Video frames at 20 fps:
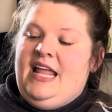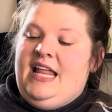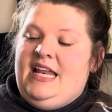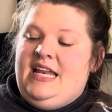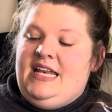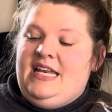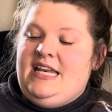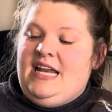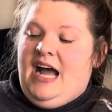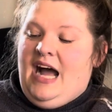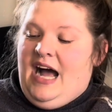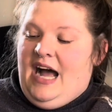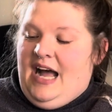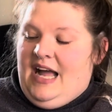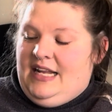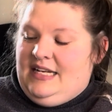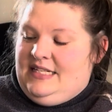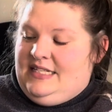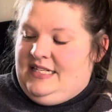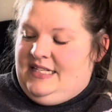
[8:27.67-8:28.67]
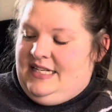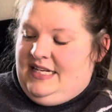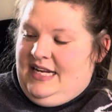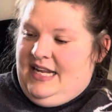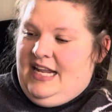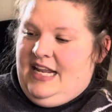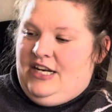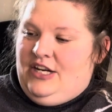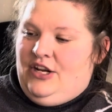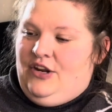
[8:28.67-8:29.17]
not
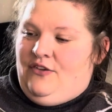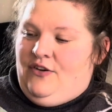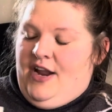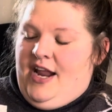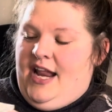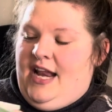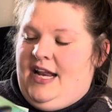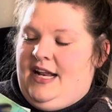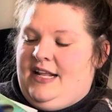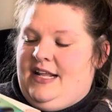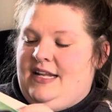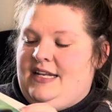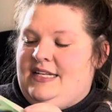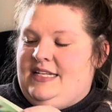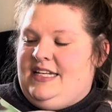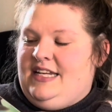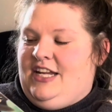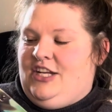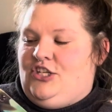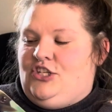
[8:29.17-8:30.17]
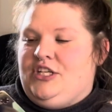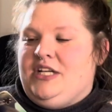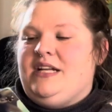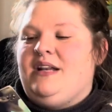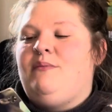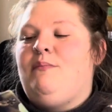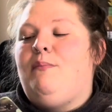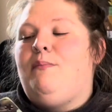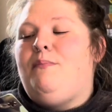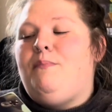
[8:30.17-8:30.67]
in great
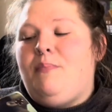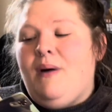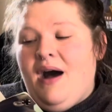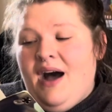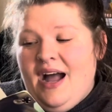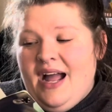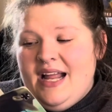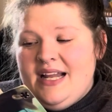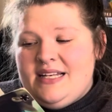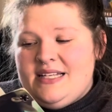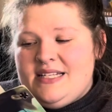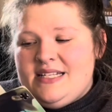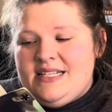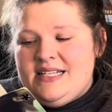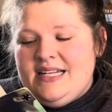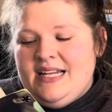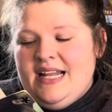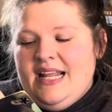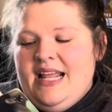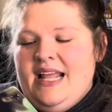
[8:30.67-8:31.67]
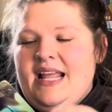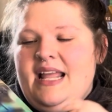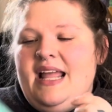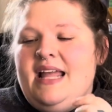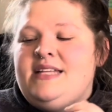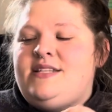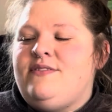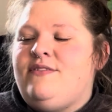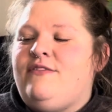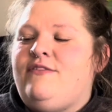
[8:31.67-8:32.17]
condition, but
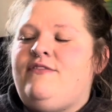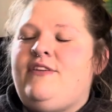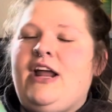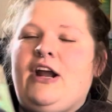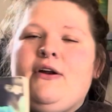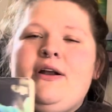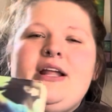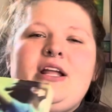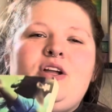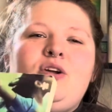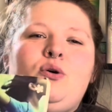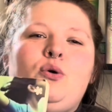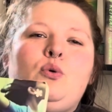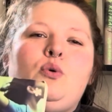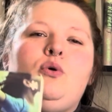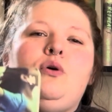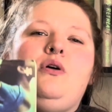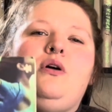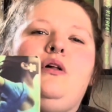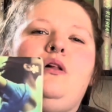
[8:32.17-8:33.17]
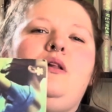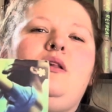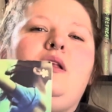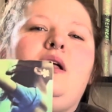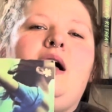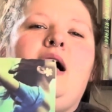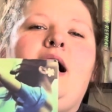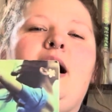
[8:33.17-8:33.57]
it's a very cool